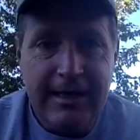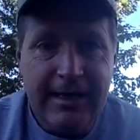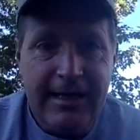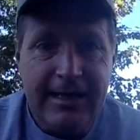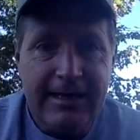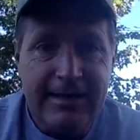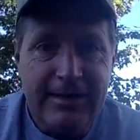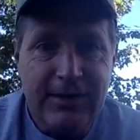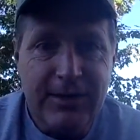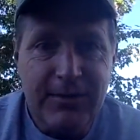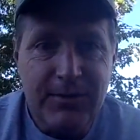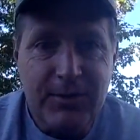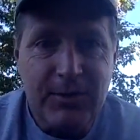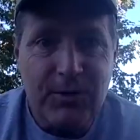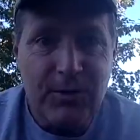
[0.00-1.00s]
and
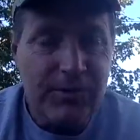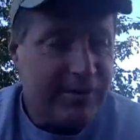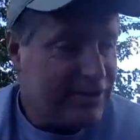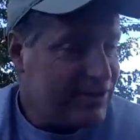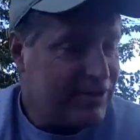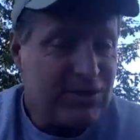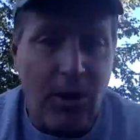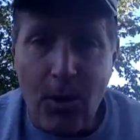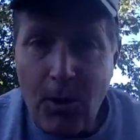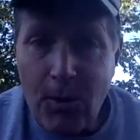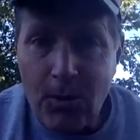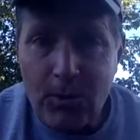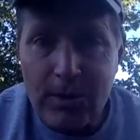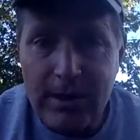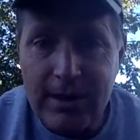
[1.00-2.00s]
record this. It's
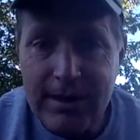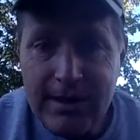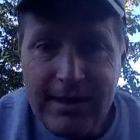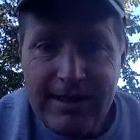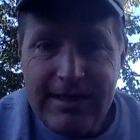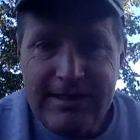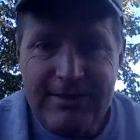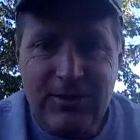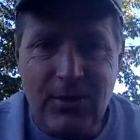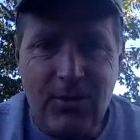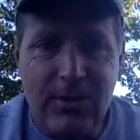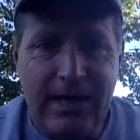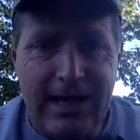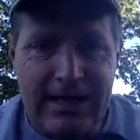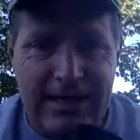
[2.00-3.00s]
cold. It's
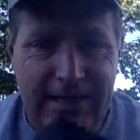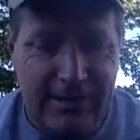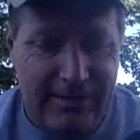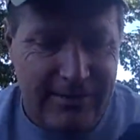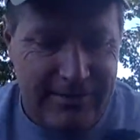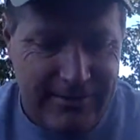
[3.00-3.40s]
cold out here.